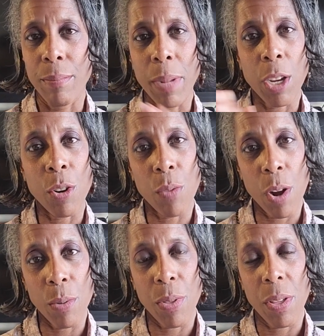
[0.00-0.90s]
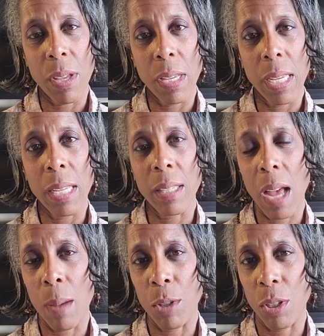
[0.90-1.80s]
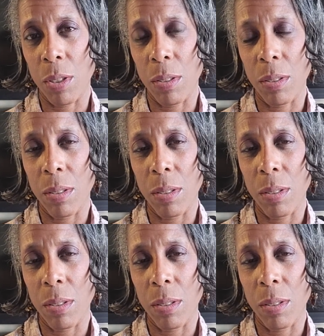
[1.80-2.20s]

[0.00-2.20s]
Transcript: but growth is optional.